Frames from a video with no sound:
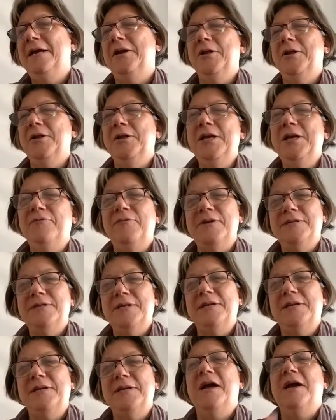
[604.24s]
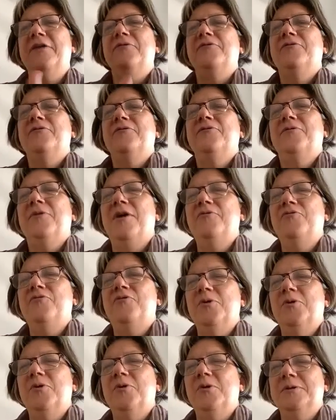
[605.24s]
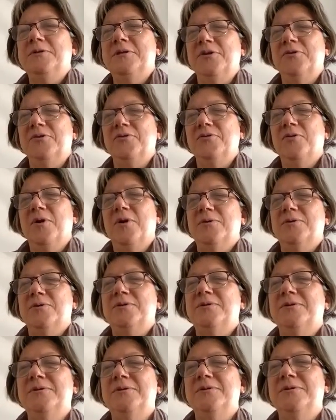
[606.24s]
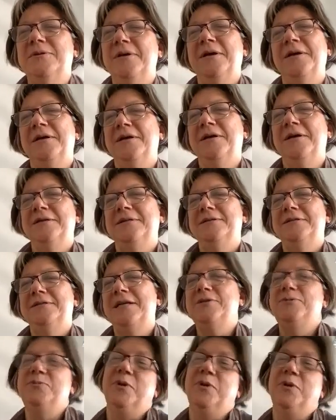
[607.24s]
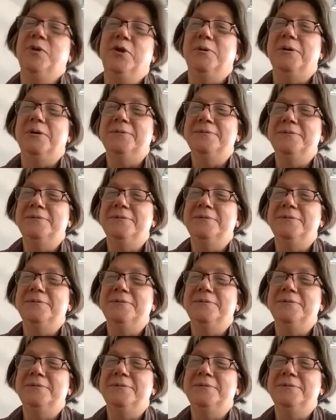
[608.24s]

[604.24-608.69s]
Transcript: a leaf as it kind of unfolds and grows. So that's pretty cool.